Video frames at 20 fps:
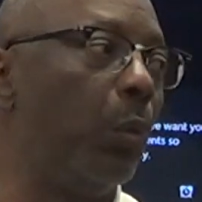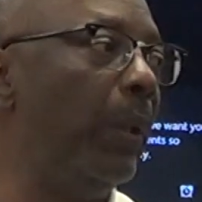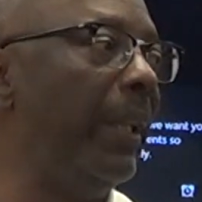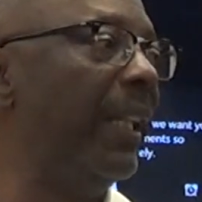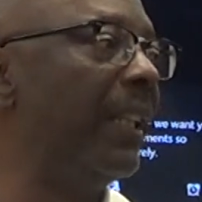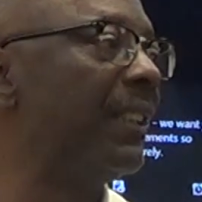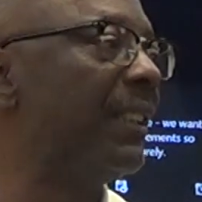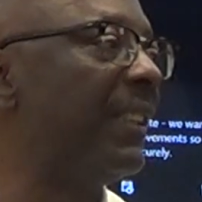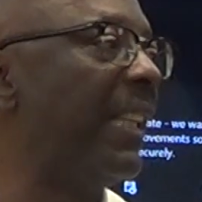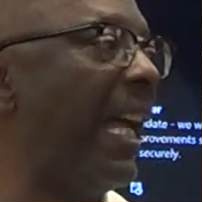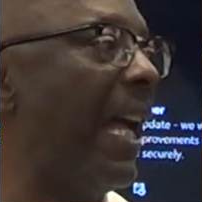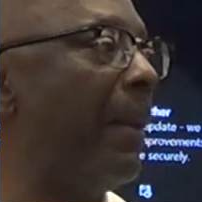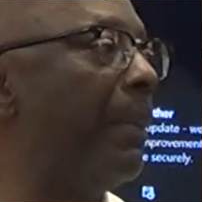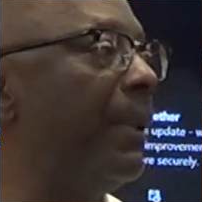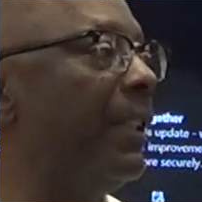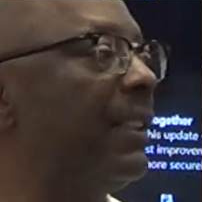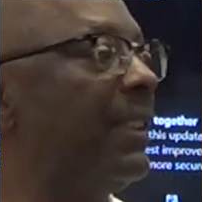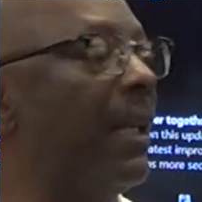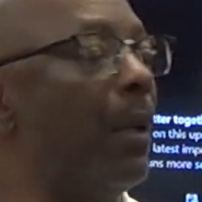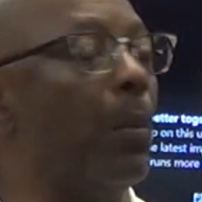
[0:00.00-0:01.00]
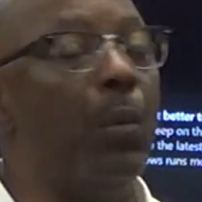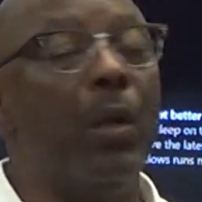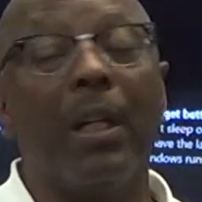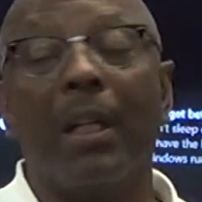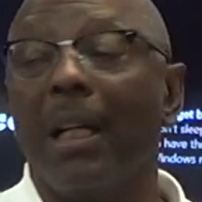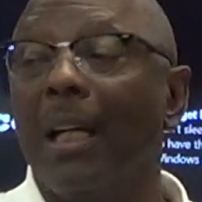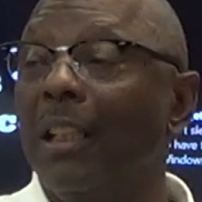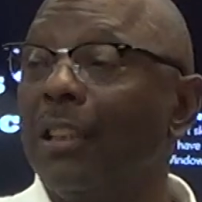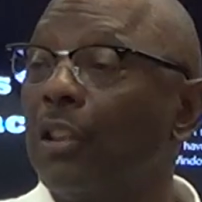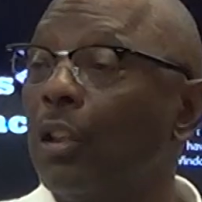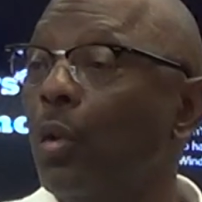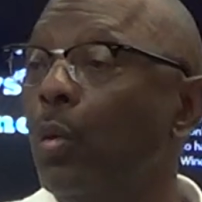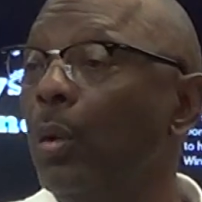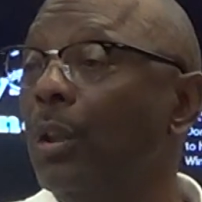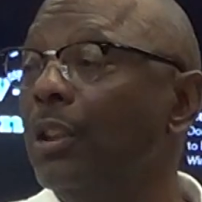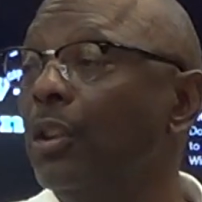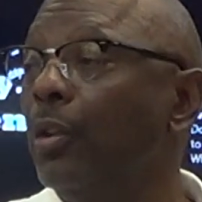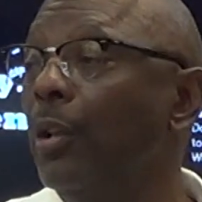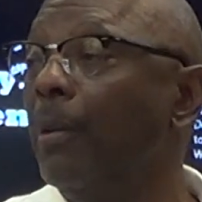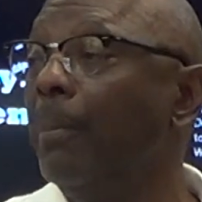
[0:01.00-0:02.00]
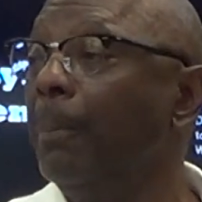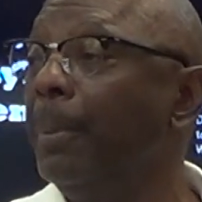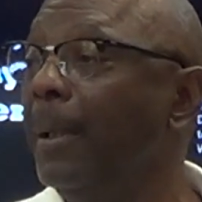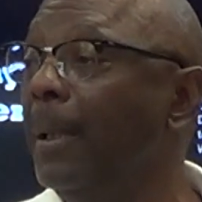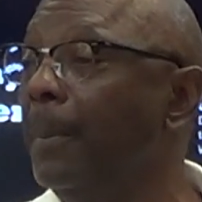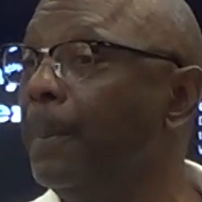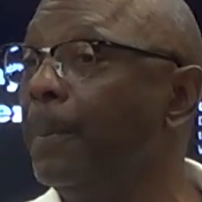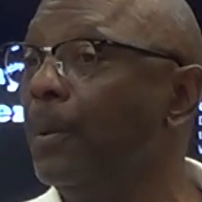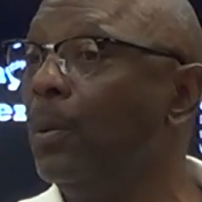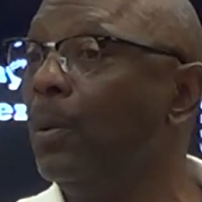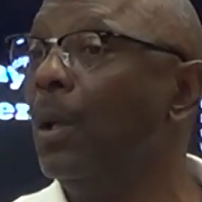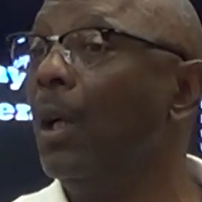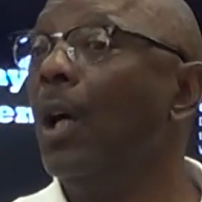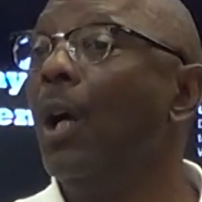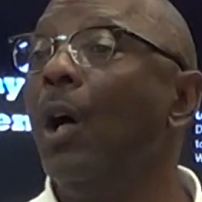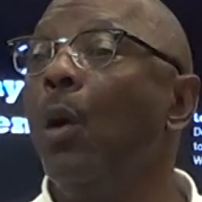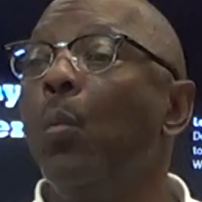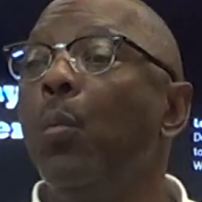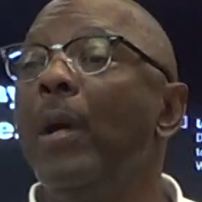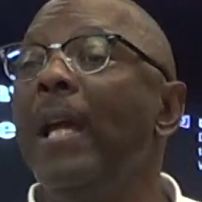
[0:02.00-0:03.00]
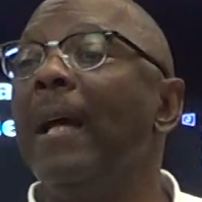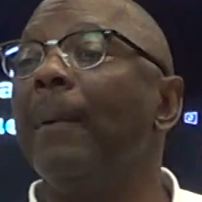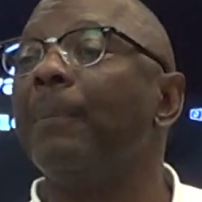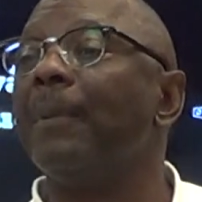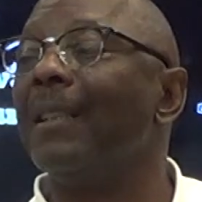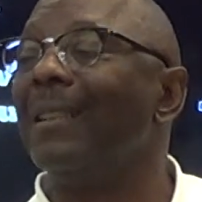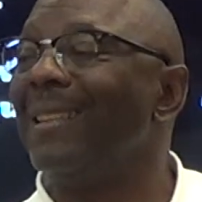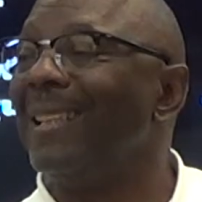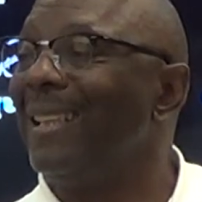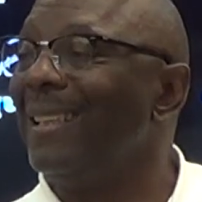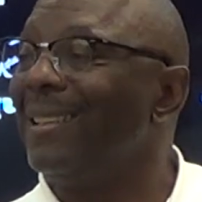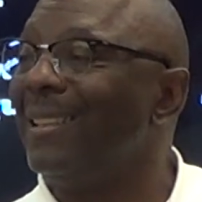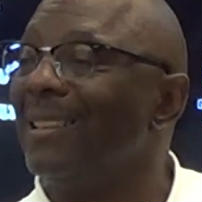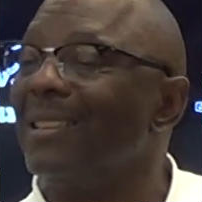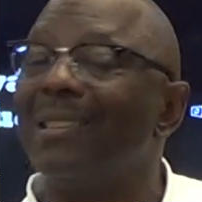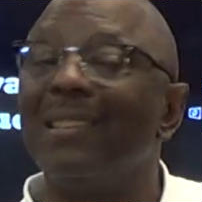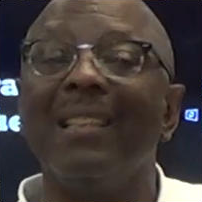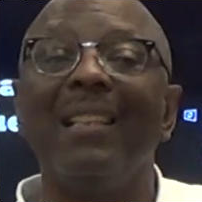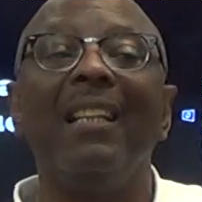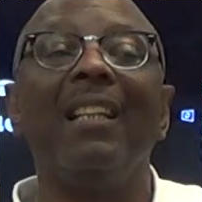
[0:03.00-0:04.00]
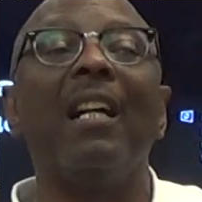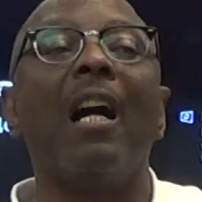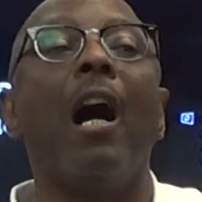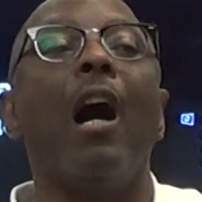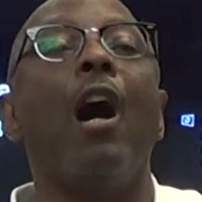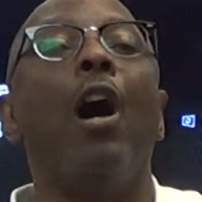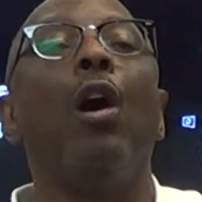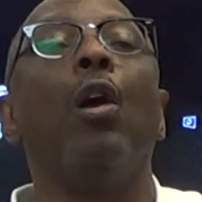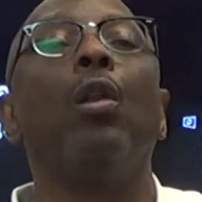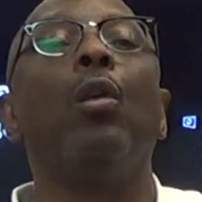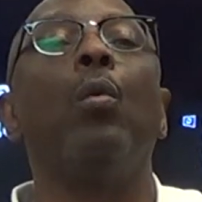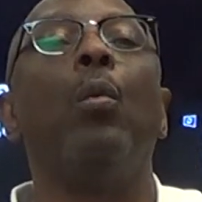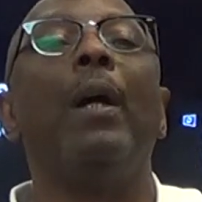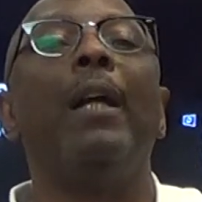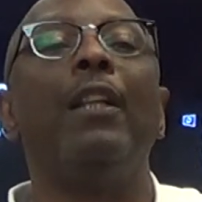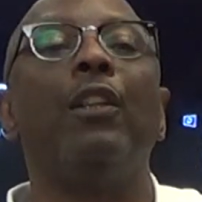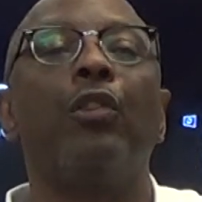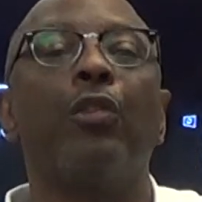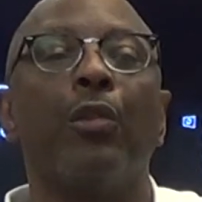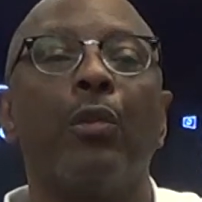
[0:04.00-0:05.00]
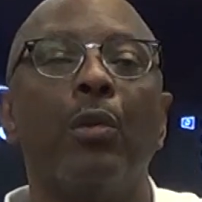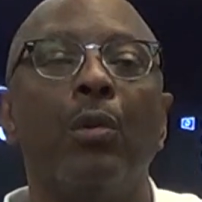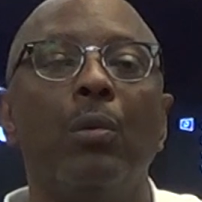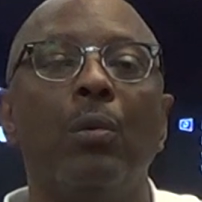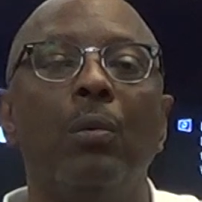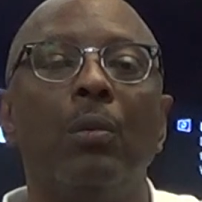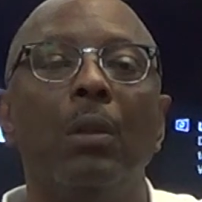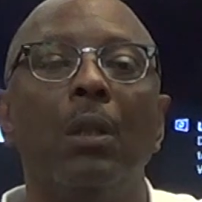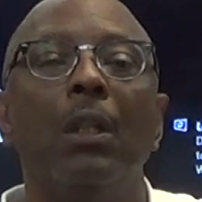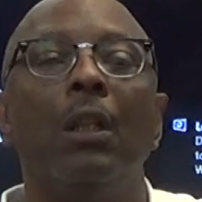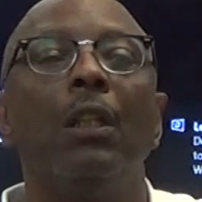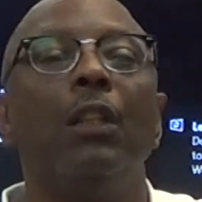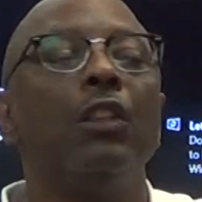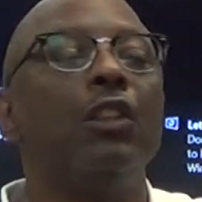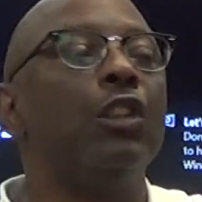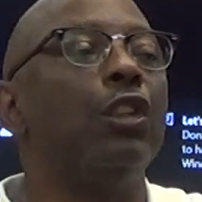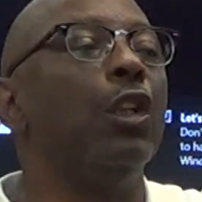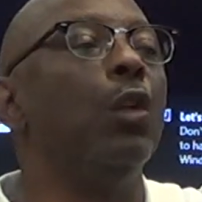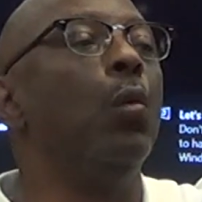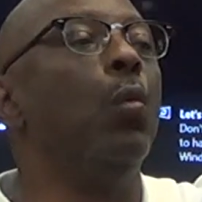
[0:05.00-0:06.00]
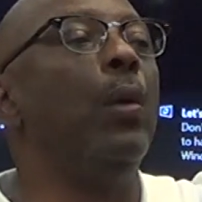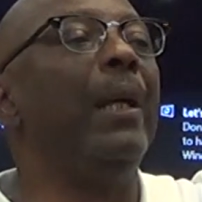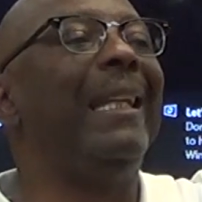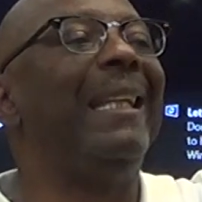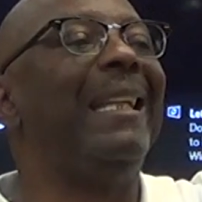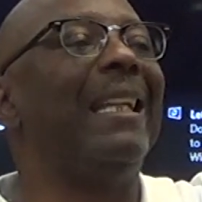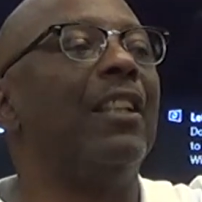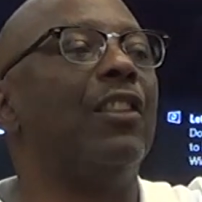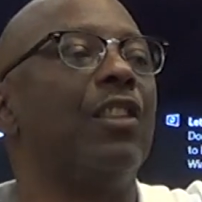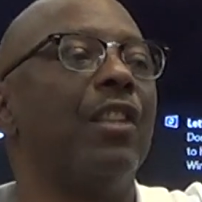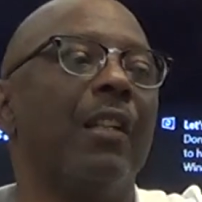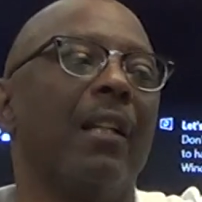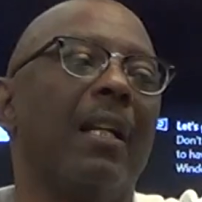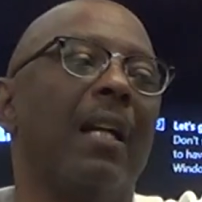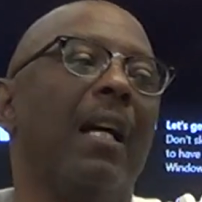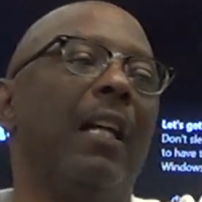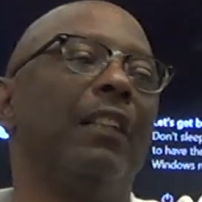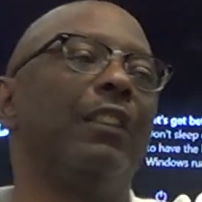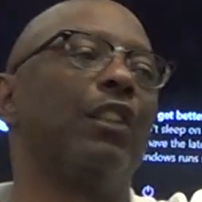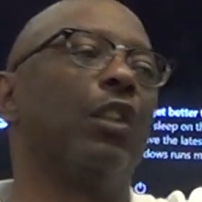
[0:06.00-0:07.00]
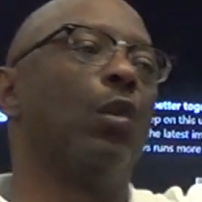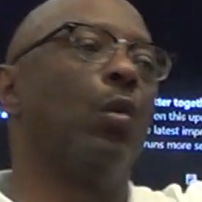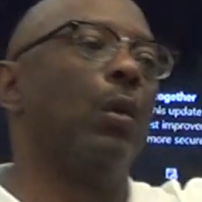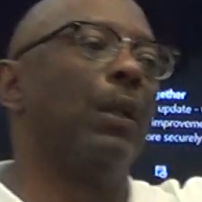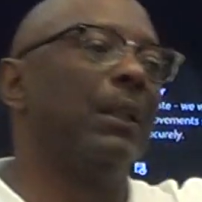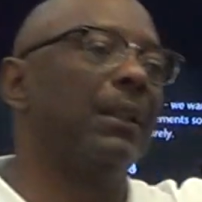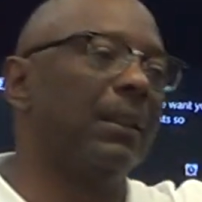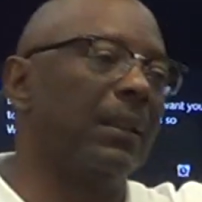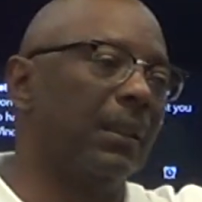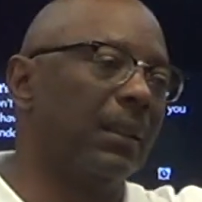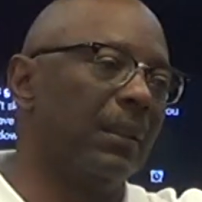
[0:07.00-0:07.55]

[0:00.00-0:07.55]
we established that we're consequence-driven people, we have to think this thing all the way through till we get to the consequences.